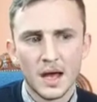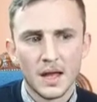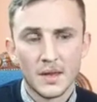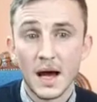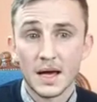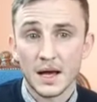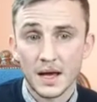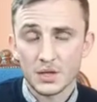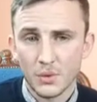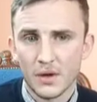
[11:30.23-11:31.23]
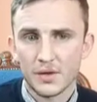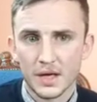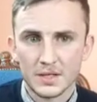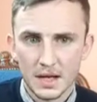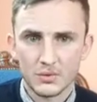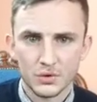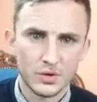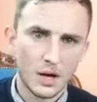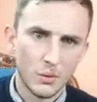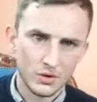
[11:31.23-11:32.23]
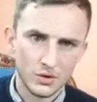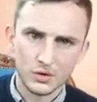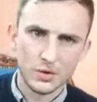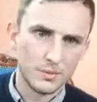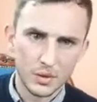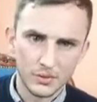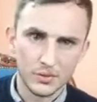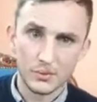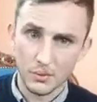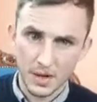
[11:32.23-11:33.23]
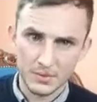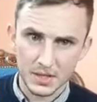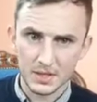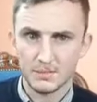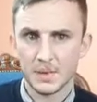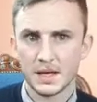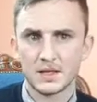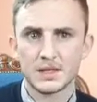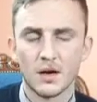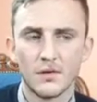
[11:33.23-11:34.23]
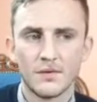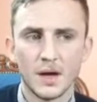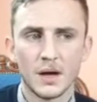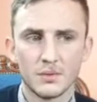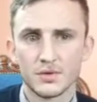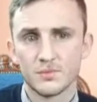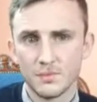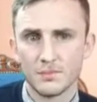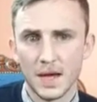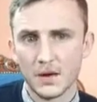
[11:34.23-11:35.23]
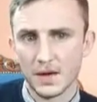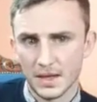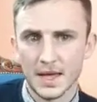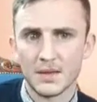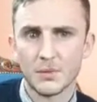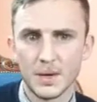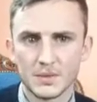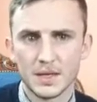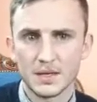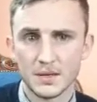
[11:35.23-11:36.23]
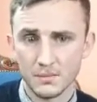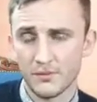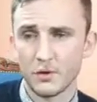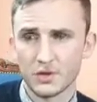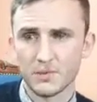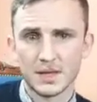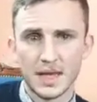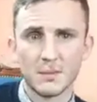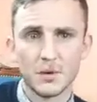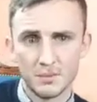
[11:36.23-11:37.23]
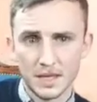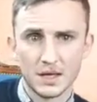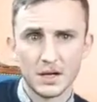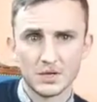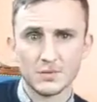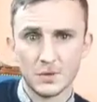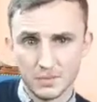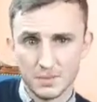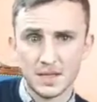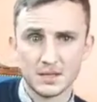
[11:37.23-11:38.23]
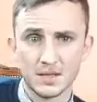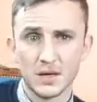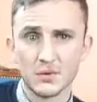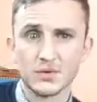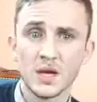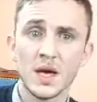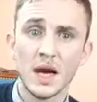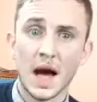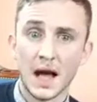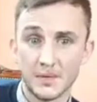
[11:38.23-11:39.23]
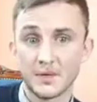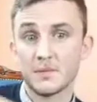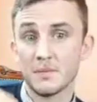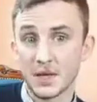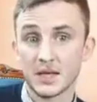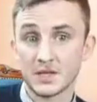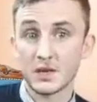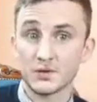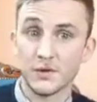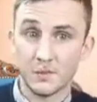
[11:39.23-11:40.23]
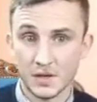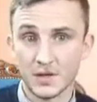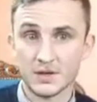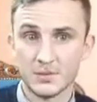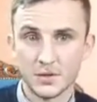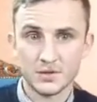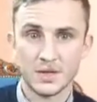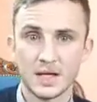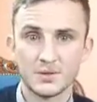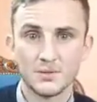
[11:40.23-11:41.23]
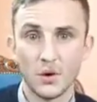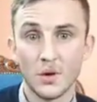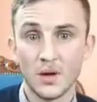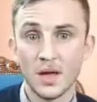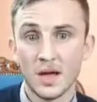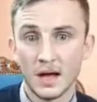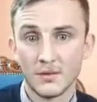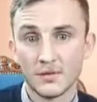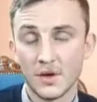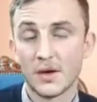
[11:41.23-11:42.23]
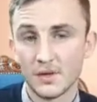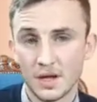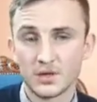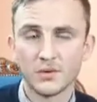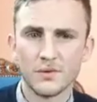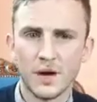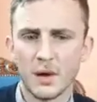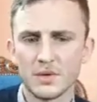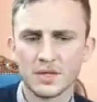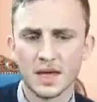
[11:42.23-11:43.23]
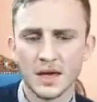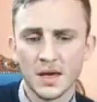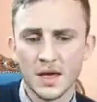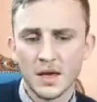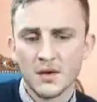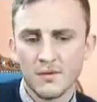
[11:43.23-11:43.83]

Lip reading: And that's what I realised I was good at. I wasn't good at building websites by itself. I was better at getting the websites and focusing my time on meeting customers, making sales, and making sales for my customers. And that's what I realised. So I would say,